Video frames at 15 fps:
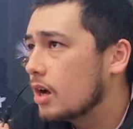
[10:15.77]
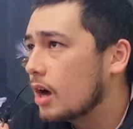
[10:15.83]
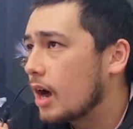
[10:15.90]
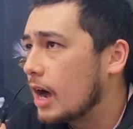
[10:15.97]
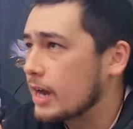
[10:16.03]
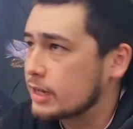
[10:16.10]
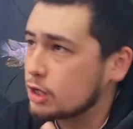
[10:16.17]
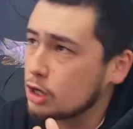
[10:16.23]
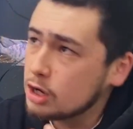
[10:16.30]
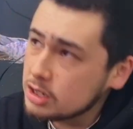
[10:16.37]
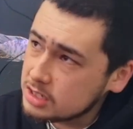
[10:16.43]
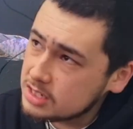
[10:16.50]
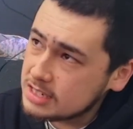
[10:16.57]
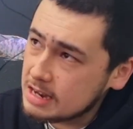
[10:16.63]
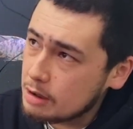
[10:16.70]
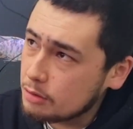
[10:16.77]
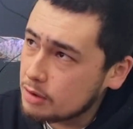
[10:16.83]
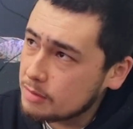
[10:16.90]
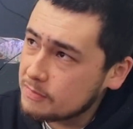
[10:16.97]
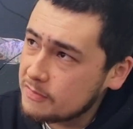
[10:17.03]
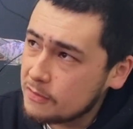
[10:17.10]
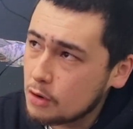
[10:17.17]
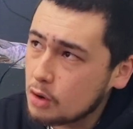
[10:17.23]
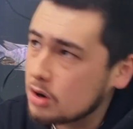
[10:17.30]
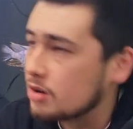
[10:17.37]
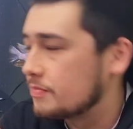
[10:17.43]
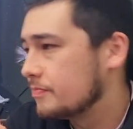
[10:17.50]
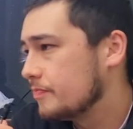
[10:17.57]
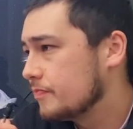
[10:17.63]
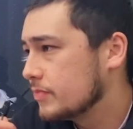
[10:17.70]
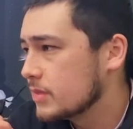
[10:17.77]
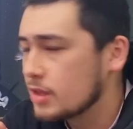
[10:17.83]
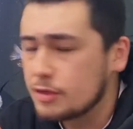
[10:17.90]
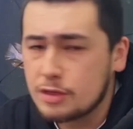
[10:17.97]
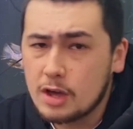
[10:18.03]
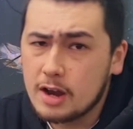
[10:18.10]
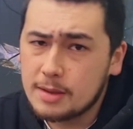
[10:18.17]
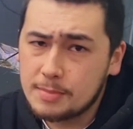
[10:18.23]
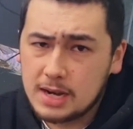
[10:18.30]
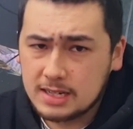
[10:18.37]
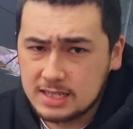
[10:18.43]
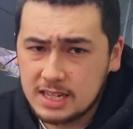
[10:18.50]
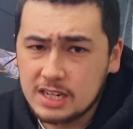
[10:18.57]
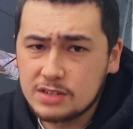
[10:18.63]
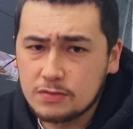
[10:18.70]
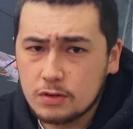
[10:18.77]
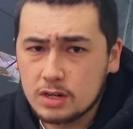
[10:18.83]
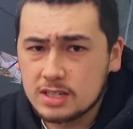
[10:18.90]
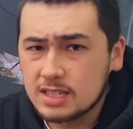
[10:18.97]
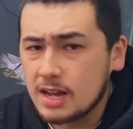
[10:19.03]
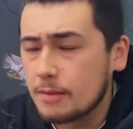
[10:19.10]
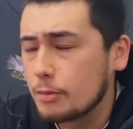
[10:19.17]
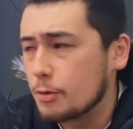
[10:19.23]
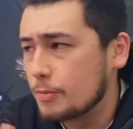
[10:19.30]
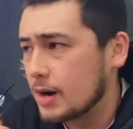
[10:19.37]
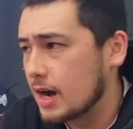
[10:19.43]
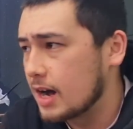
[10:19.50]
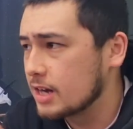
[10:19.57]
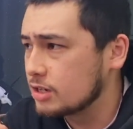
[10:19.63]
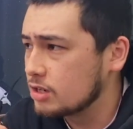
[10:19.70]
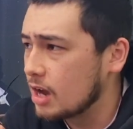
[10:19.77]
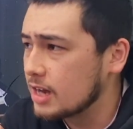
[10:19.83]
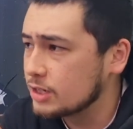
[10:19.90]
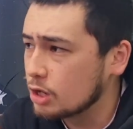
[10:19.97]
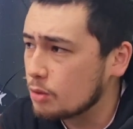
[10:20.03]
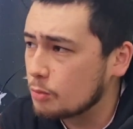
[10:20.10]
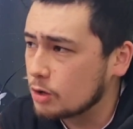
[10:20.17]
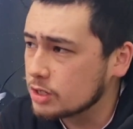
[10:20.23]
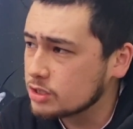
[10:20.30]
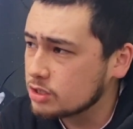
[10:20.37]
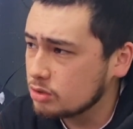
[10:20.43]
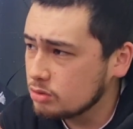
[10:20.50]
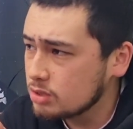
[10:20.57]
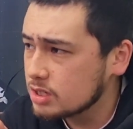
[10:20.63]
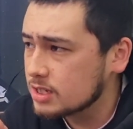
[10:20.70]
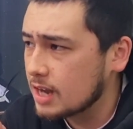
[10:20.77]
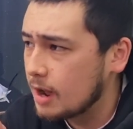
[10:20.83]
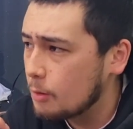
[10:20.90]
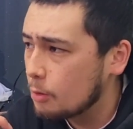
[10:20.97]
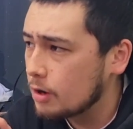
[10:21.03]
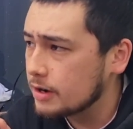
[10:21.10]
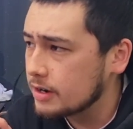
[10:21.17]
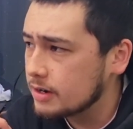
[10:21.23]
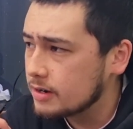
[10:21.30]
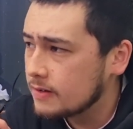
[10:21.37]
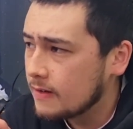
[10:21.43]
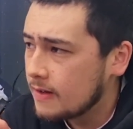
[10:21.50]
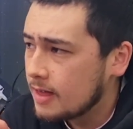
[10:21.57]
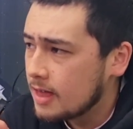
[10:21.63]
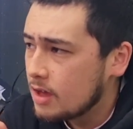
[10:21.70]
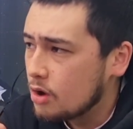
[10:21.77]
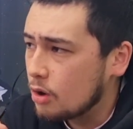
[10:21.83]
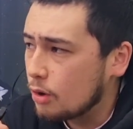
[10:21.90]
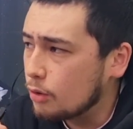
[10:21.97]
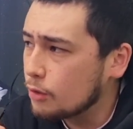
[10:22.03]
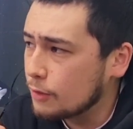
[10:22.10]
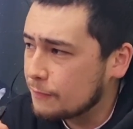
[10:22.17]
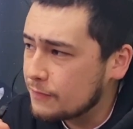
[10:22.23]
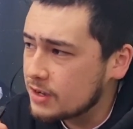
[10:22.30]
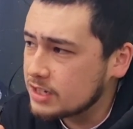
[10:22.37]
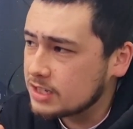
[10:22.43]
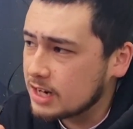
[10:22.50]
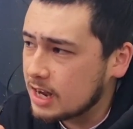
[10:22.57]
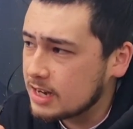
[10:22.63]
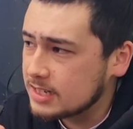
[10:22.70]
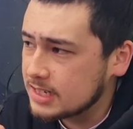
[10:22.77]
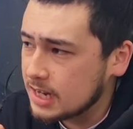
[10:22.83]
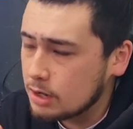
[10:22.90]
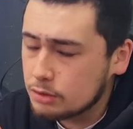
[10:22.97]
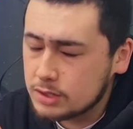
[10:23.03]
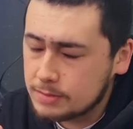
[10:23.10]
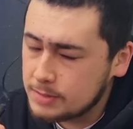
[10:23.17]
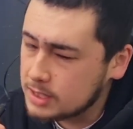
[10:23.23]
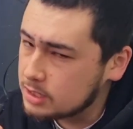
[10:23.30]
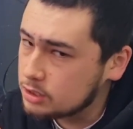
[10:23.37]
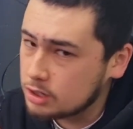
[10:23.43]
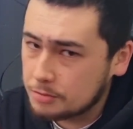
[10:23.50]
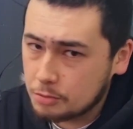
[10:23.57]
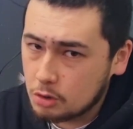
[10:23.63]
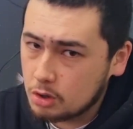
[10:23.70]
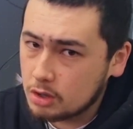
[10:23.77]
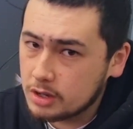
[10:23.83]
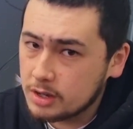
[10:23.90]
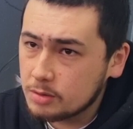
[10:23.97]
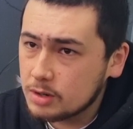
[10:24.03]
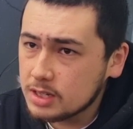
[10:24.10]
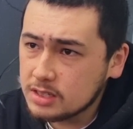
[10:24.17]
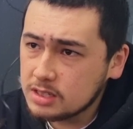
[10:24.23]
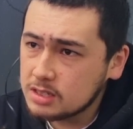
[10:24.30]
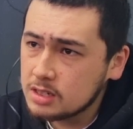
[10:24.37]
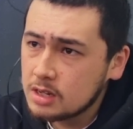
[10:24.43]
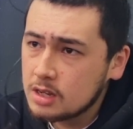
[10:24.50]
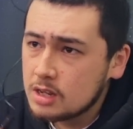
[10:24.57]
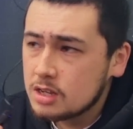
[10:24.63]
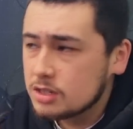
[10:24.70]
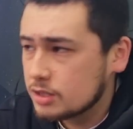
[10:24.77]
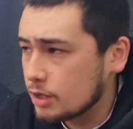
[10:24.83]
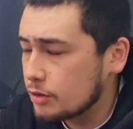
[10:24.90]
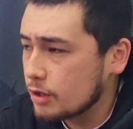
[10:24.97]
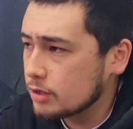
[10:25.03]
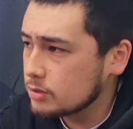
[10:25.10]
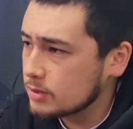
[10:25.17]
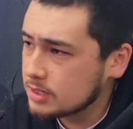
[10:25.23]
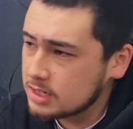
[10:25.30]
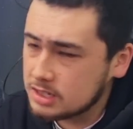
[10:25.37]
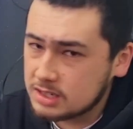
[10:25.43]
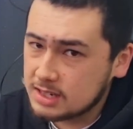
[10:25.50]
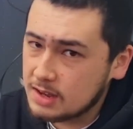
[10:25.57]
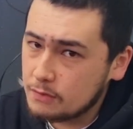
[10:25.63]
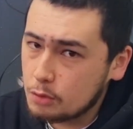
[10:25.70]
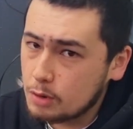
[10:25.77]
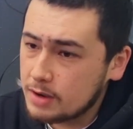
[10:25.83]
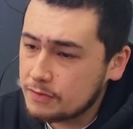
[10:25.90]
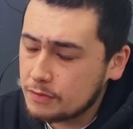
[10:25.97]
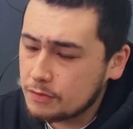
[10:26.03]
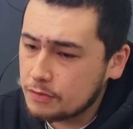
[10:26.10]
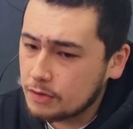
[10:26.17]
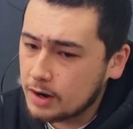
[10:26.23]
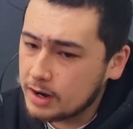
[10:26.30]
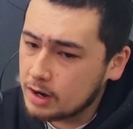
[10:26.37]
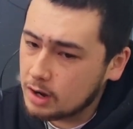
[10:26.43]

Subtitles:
I could sell them for $30 each, for example, but I don't want to, because I want all the fish that I sell to be the top quality ones. So those ones I just give away for free.